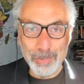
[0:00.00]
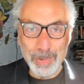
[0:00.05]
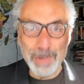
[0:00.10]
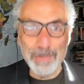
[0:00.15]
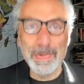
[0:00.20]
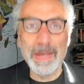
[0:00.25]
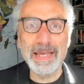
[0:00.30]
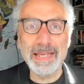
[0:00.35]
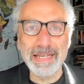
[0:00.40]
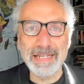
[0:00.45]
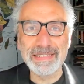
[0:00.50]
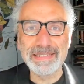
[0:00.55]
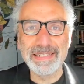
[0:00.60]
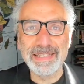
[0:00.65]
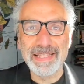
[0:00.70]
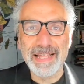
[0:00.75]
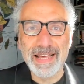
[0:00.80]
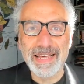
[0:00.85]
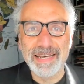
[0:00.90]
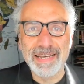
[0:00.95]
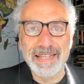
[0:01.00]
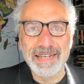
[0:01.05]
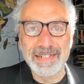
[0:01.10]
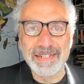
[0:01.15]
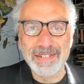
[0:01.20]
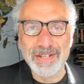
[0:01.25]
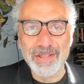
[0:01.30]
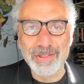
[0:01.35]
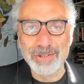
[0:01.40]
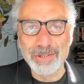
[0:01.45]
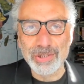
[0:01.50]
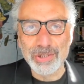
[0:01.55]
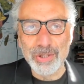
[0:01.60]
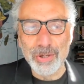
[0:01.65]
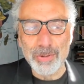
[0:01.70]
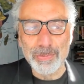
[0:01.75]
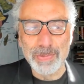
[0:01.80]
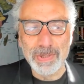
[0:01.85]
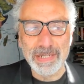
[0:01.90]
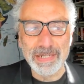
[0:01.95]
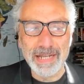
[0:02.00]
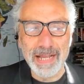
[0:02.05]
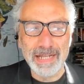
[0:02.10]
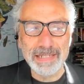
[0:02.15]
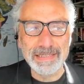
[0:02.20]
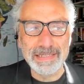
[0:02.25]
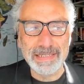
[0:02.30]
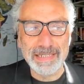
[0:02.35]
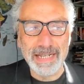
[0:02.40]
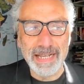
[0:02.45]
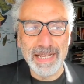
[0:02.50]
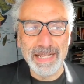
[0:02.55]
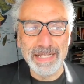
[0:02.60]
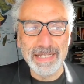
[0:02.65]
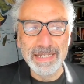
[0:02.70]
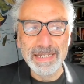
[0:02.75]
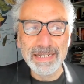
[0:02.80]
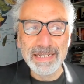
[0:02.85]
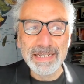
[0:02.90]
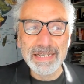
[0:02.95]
We may get to that at another show, but not today.